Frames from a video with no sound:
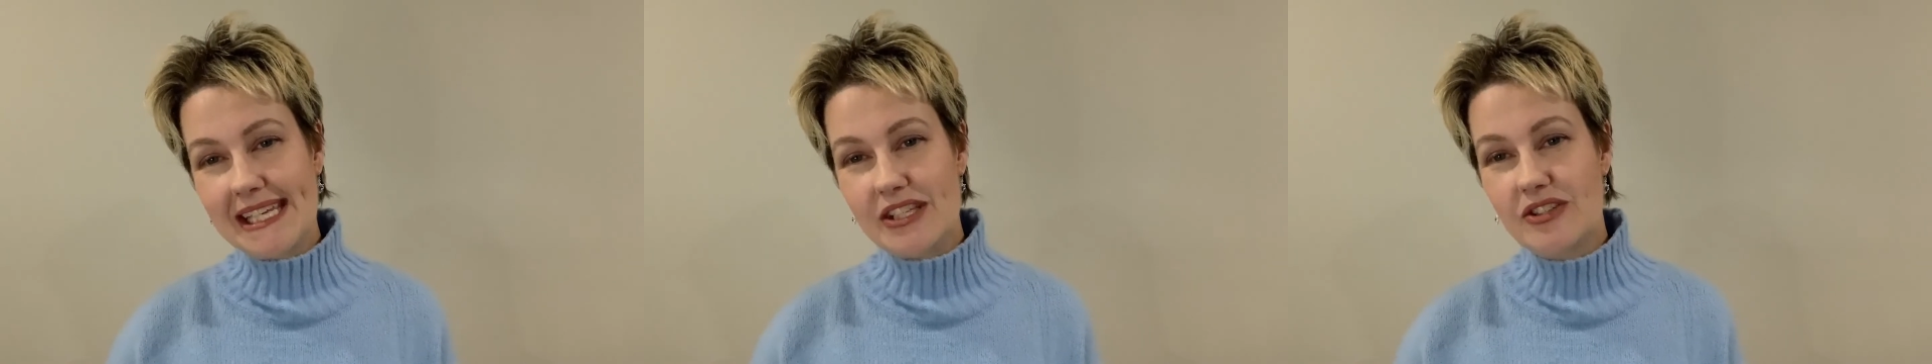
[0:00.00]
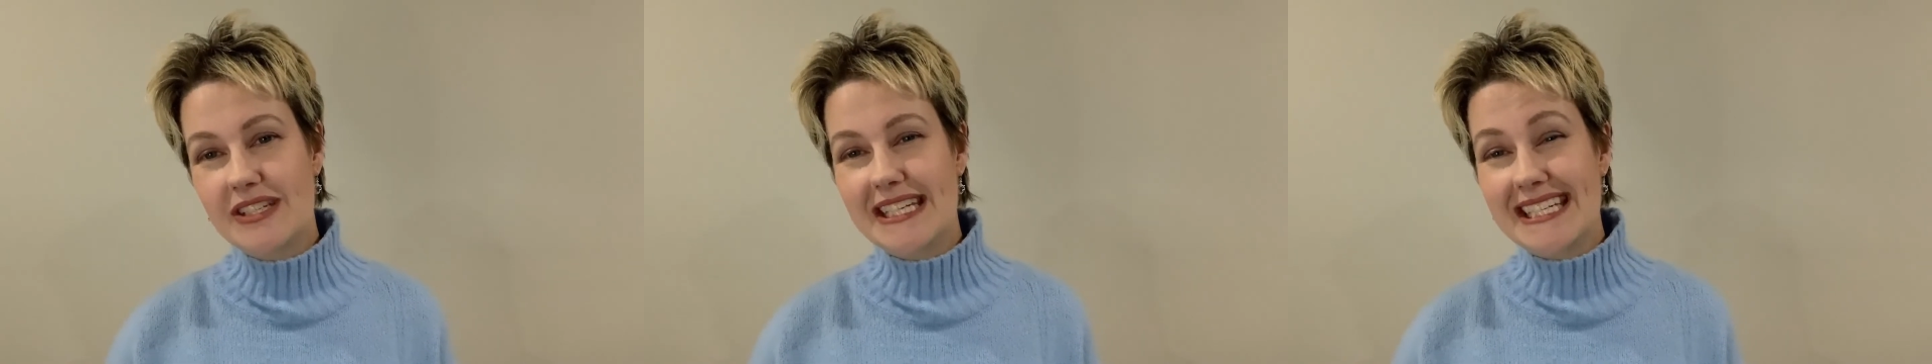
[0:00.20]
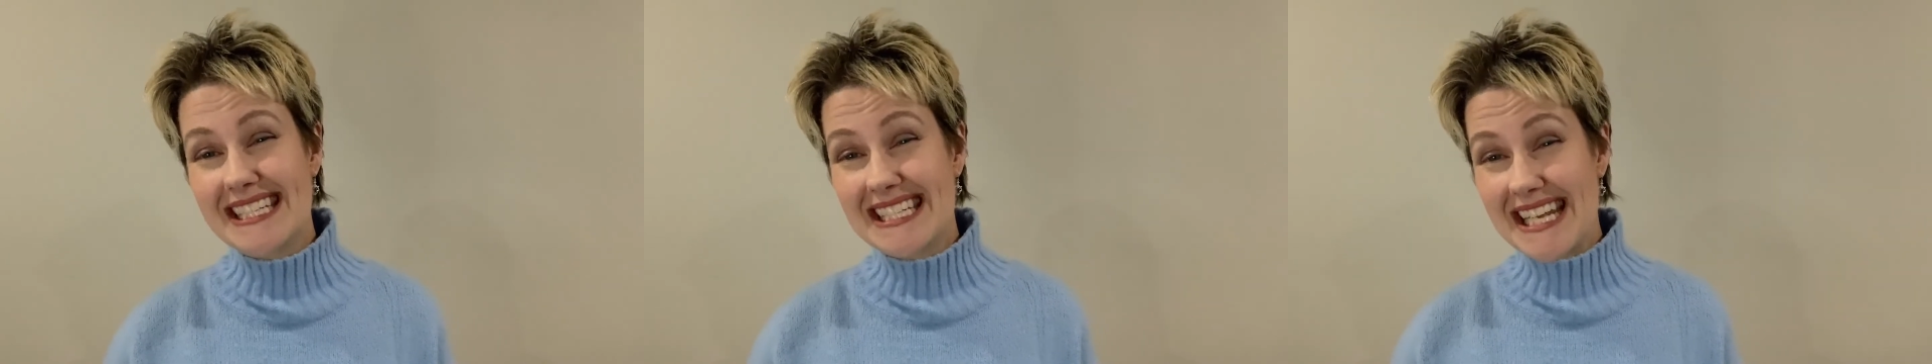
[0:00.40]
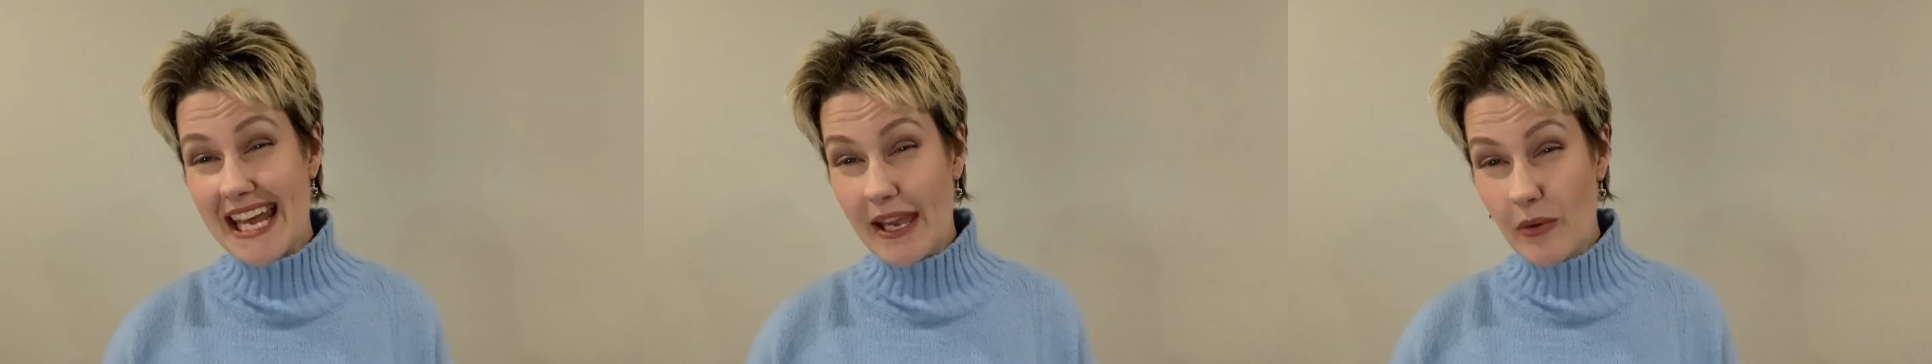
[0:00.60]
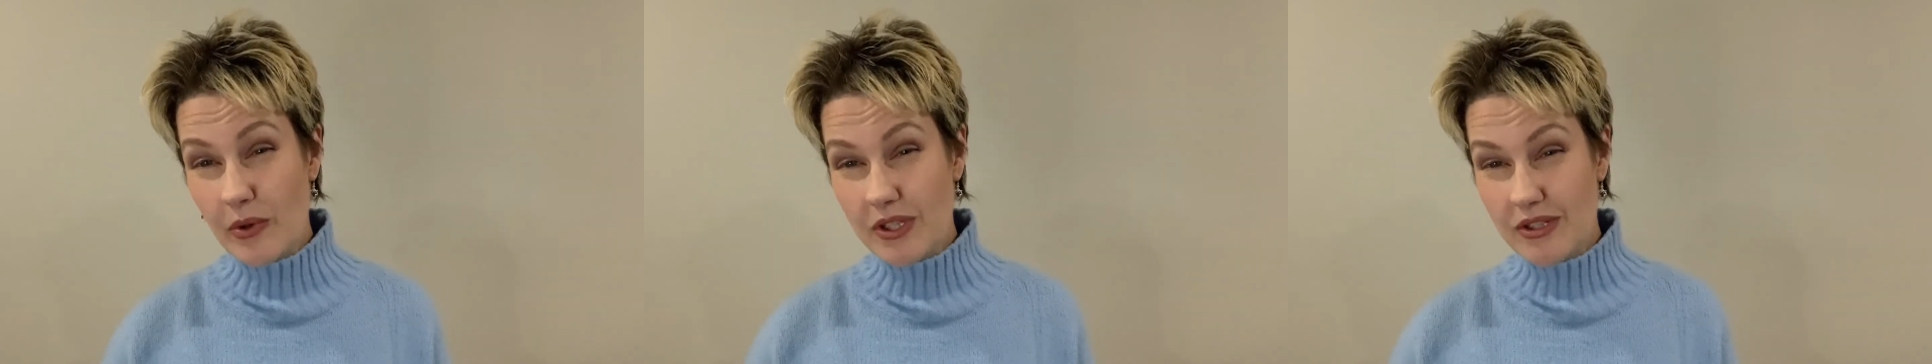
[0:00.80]
you need to
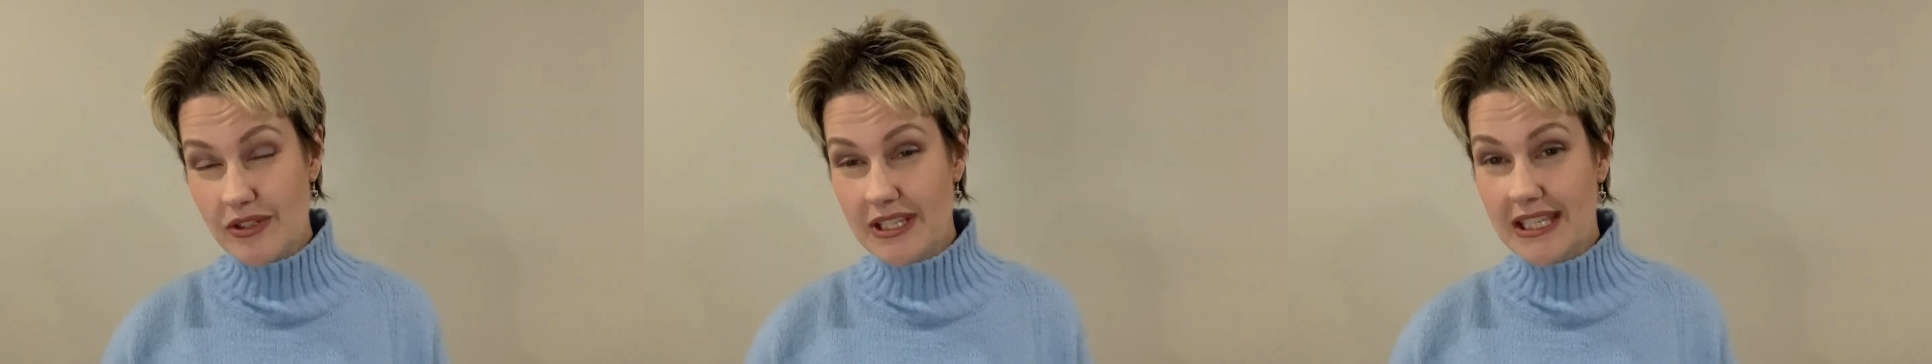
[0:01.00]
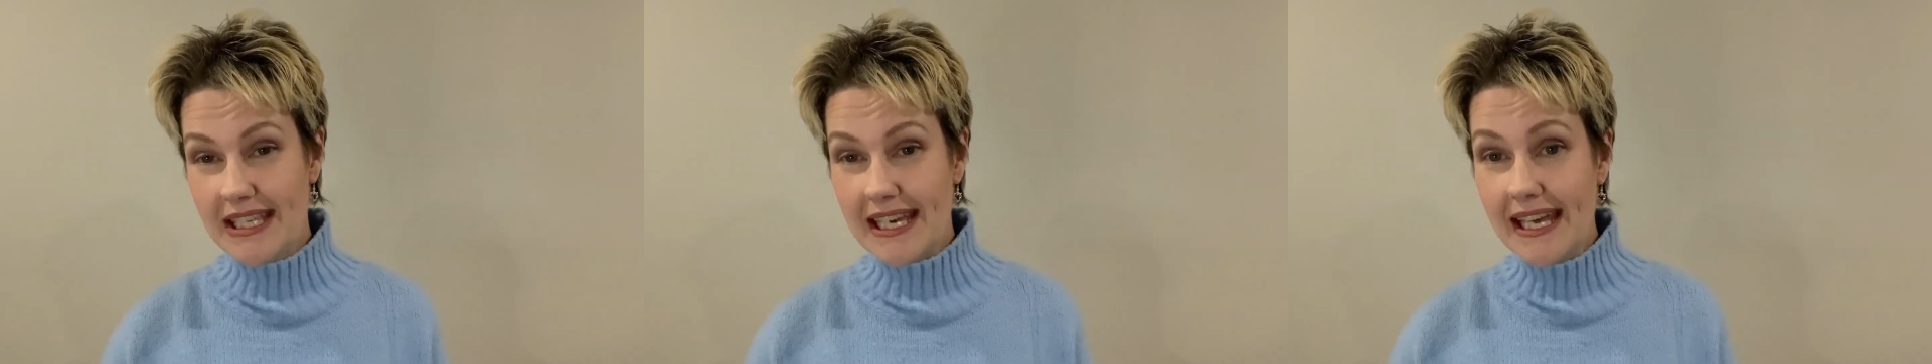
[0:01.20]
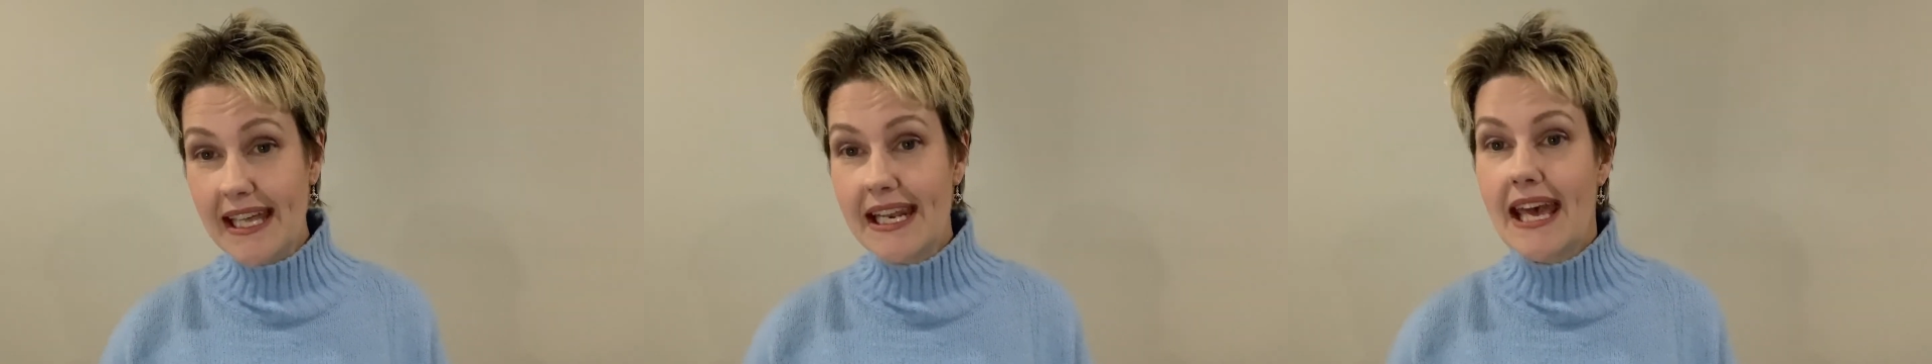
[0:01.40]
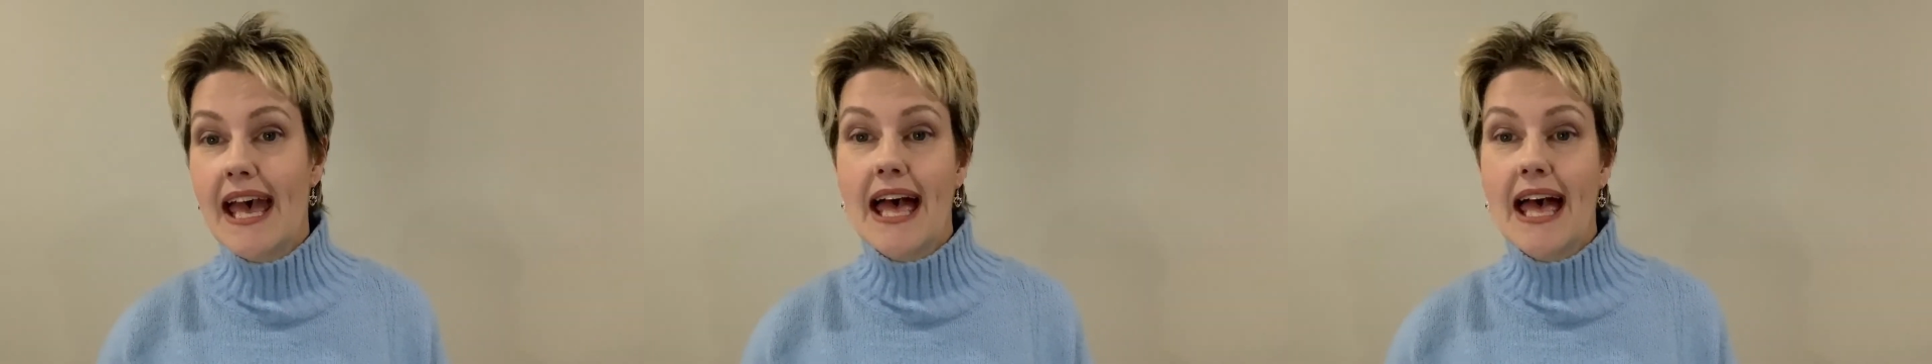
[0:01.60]
take what you can get,